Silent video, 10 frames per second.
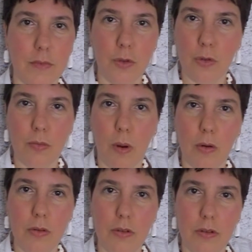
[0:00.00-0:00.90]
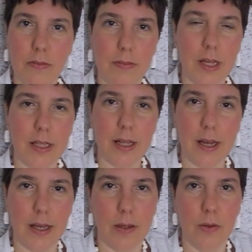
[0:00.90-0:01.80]
turboed that
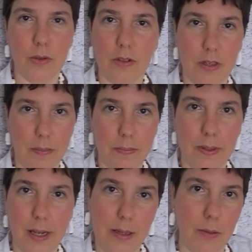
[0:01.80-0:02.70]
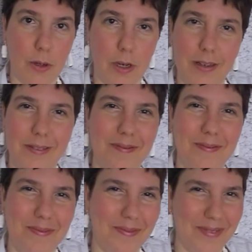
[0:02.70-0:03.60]
I couldn't sleep anymore.
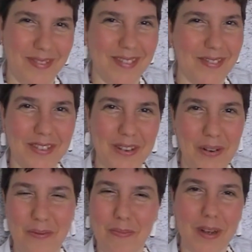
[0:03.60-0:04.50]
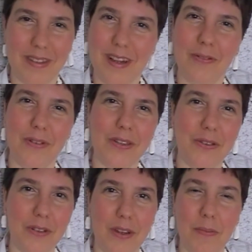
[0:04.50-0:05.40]
So my son went to
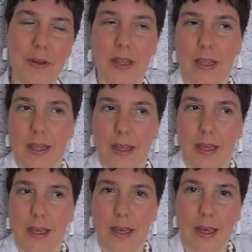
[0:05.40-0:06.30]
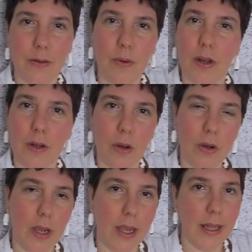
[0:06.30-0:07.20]
sleep at 1
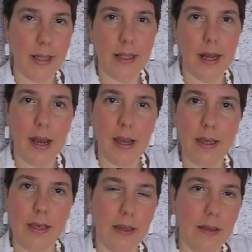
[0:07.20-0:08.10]
o'clock, and I